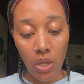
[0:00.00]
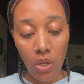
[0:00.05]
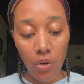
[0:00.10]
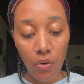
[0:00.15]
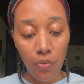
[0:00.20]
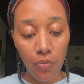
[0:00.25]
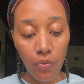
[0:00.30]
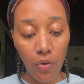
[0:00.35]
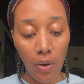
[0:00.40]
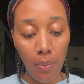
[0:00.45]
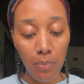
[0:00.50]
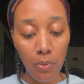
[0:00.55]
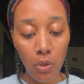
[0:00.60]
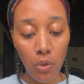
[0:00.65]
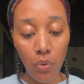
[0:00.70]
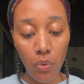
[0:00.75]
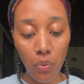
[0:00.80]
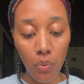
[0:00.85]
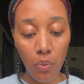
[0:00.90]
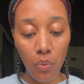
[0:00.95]
from
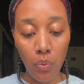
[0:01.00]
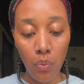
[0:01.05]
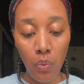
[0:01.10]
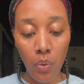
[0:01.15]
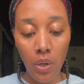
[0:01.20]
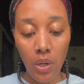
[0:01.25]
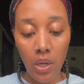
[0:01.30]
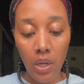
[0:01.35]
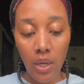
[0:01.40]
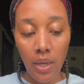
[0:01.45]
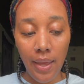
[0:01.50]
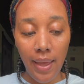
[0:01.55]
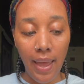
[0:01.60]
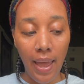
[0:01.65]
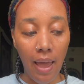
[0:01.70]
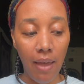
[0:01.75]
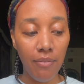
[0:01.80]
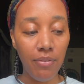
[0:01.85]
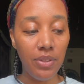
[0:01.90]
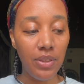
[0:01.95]
you
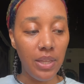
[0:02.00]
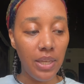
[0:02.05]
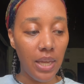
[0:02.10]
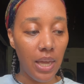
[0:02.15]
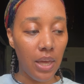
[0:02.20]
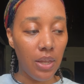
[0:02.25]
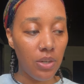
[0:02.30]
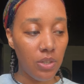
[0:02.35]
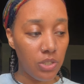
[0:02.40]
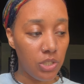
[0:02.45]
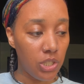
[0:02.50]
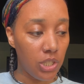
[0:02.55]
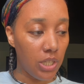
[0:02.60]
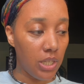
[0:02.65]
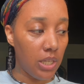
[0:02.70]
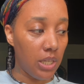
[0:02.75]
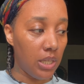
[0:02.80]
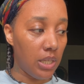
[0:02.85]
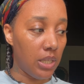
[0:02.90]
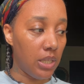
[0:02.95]
having the
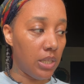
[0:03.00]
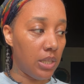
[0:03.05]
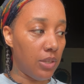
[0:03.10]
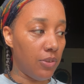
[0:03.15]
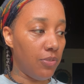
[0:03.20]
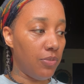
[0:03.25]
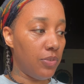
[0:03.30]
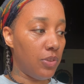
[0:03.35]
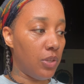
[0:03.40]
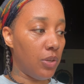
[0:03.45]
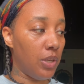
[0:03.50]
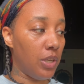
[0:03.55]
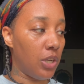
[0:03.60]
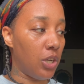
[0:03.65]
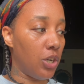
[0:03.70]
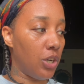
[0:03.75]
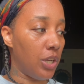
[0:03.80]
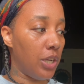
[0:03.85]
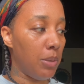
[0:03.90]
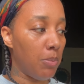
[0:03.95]
energy, the
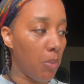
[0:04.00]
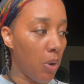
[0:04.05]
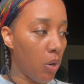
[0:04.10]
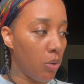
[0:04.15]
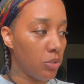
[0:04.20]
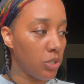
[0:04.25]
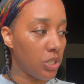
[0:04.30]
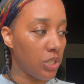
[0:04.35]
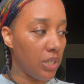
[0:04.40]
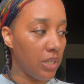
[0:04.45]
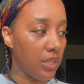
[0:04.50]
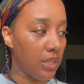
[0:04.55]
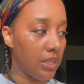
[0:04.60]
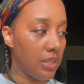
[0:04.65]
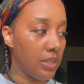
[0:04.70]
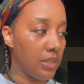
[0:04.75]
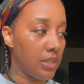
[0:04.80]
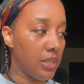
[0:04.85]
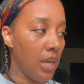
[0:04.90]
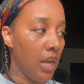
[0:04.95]
good
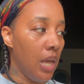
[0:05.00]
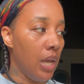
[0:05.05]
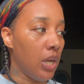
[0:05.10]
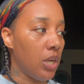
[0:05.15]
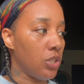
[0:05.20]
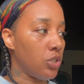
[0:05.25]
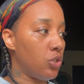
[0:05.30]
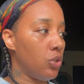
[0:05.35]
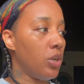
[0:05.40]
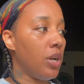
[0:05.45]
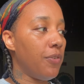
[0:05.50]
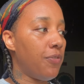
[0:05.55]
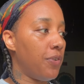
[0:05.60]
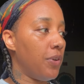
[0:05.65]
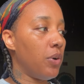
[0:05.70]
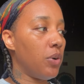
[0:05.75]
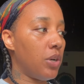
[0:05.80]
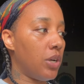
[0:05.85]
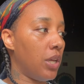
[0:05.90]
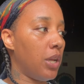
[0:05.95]
emotions. Because you could
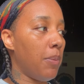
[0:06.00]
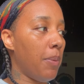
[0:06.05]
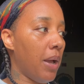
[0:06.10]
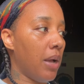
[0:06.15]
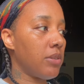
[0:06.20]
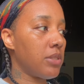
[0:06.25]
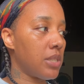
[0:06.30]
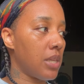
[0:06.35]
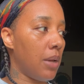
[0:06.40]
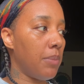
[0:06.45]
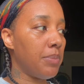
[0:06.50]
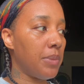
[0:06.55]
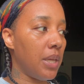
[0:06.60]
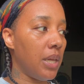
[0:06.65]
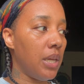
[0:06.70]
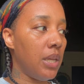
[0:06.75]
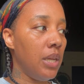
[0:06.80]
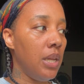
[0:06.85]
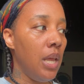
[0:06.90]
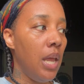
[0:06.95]
feel good about
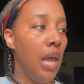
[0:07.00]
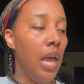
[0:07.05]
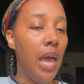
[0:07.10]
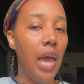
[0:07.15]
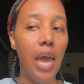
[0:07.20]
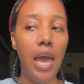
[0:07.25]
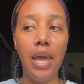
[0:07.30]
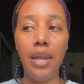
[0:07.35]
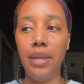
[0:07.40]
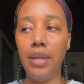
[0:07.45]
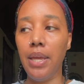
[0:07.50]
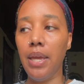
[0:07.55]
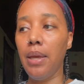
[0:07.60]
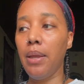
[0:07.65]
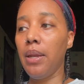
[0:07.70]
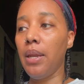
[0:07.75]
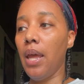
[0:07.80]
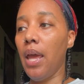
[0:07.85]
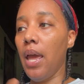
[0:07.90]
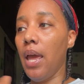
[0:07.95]
something and
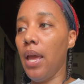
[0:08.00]
then